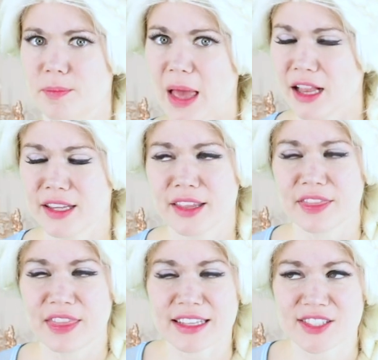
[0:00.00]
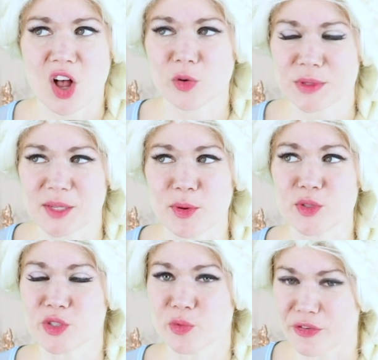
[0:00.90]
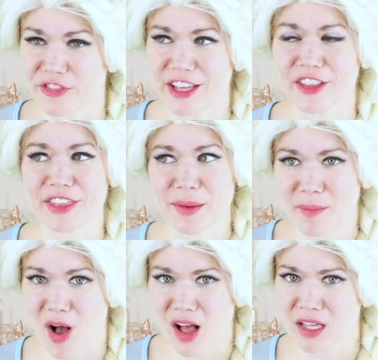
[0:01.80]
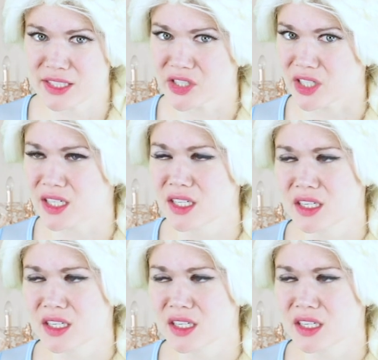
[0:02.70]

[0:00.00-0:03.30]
Belle, that song was supposed to reveal the imposter.